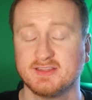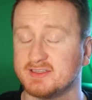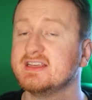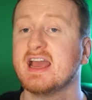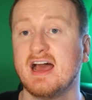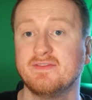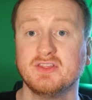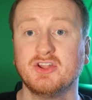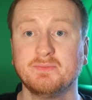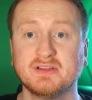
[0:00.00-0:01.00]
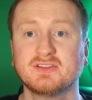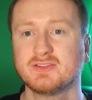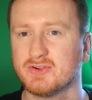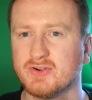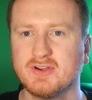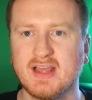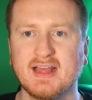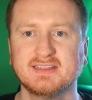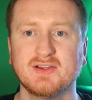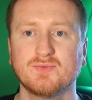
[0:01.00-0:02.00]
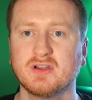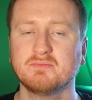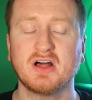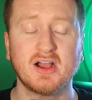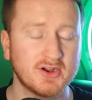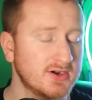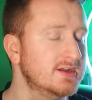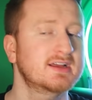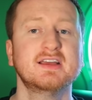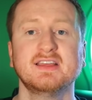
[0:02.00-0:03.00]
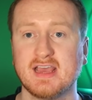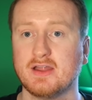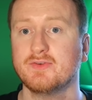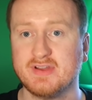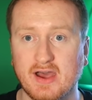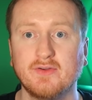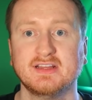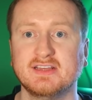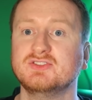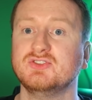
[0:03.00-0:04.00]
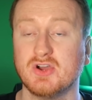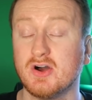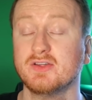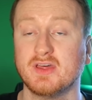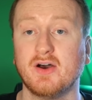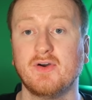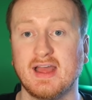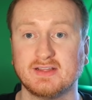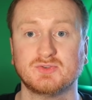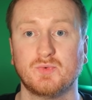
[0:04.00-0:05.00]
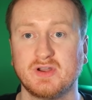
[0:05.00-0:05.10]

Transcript: Does he have a little bit to learn as a run blocker? Yeah, no doubt. He is young, though, at